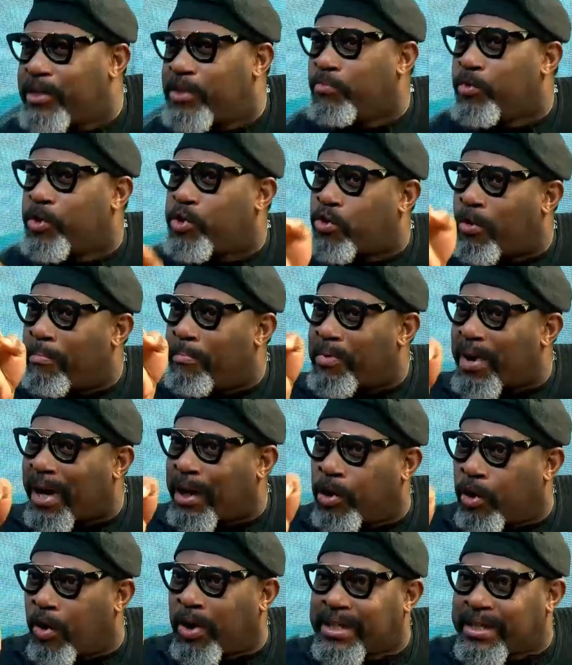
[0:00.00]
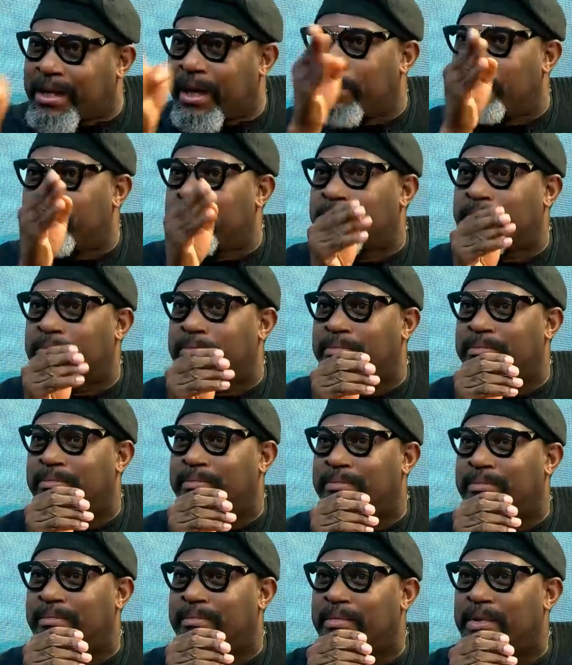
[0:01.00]
with your brand long term.
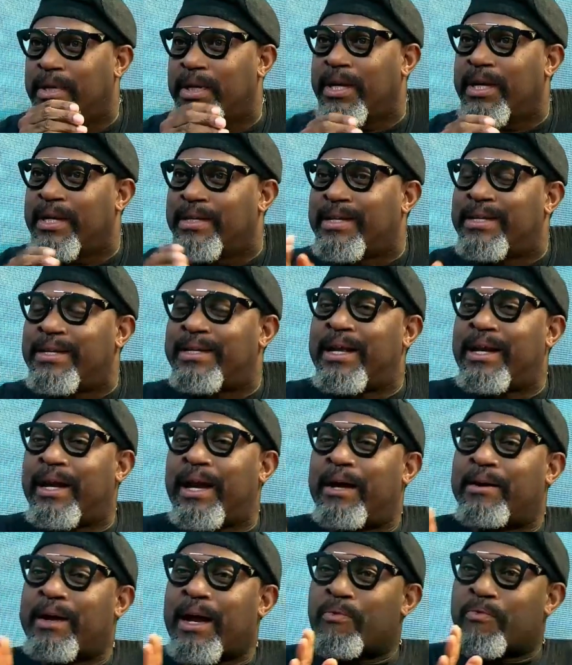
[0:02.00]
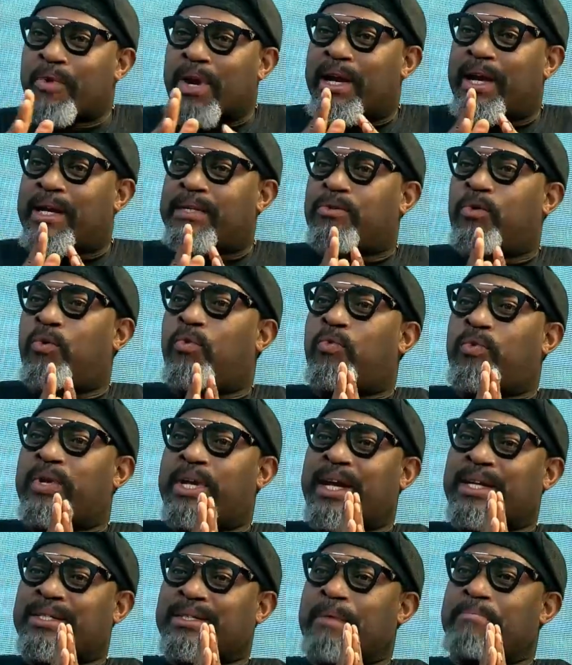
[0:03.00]
Then, then I now realize, oh,
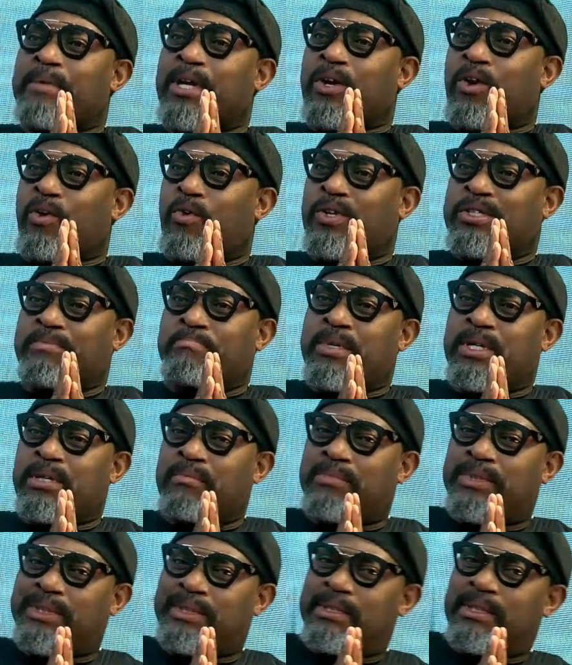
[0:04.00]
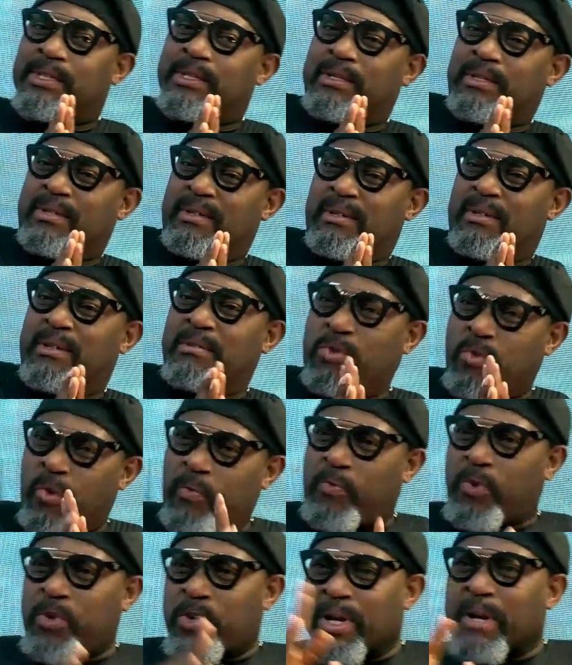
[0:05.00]
next time he calls me, go
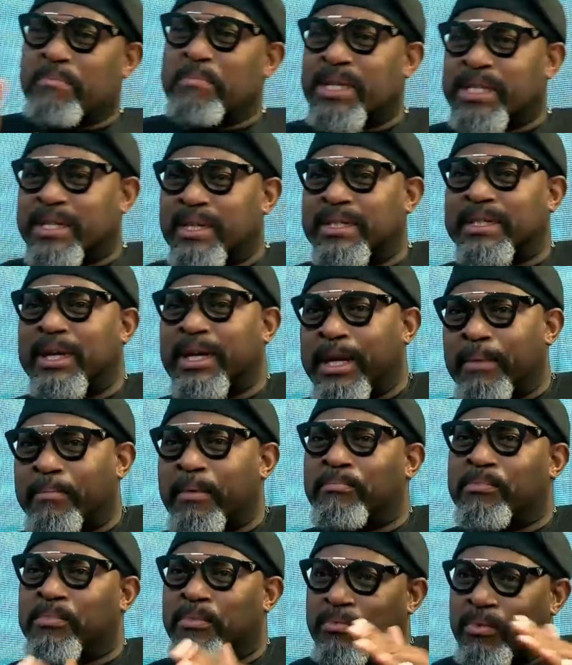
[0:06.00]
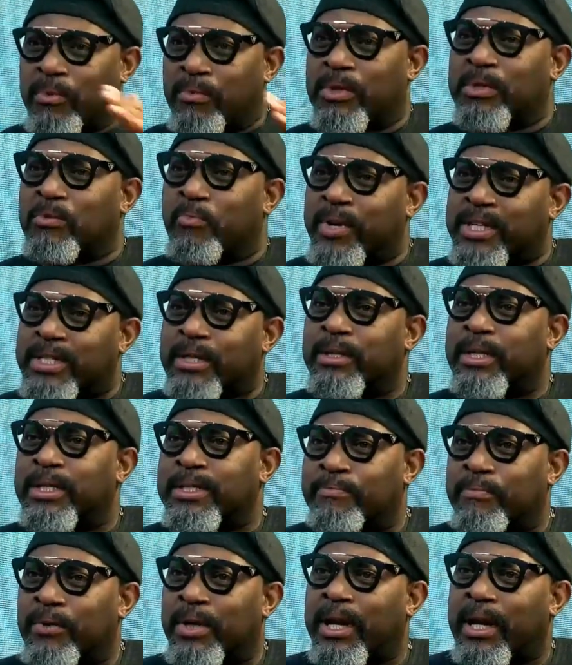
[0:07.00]
for the other meetings and keep him on the waiting
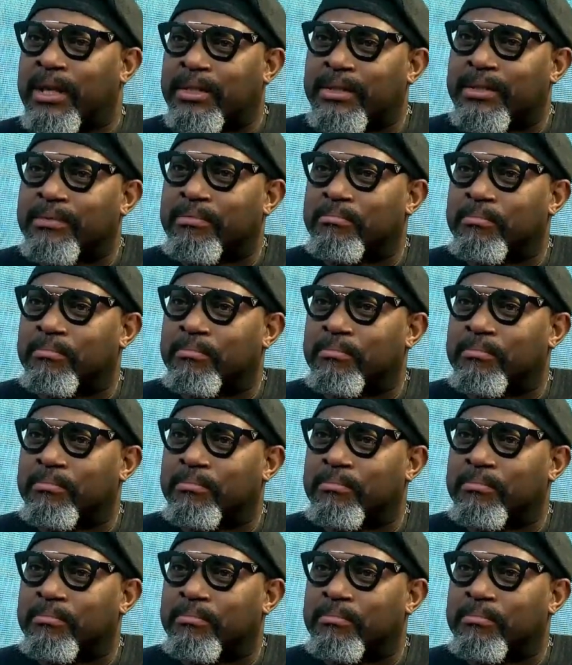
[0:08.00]
list for last.